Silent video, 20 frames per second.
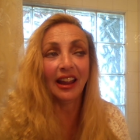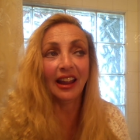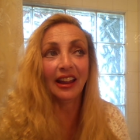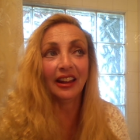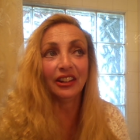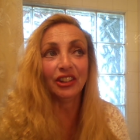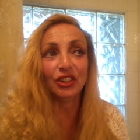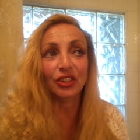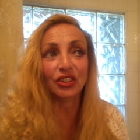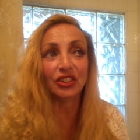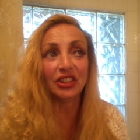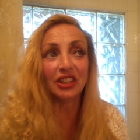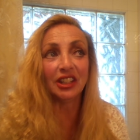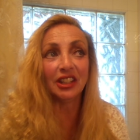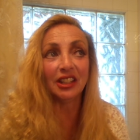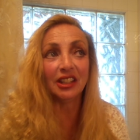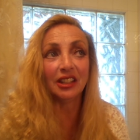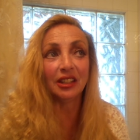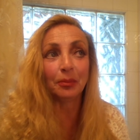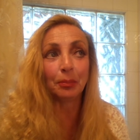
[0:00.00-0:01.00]
And you
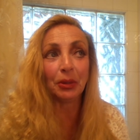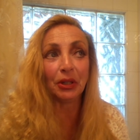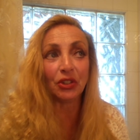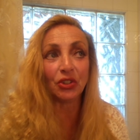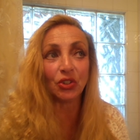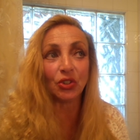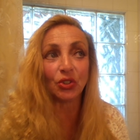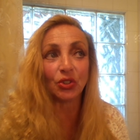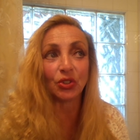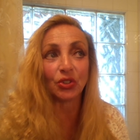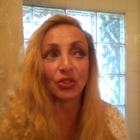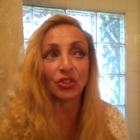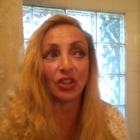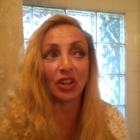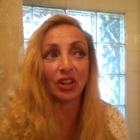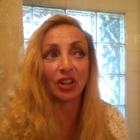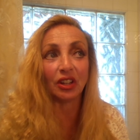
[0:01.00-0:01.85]
see pictures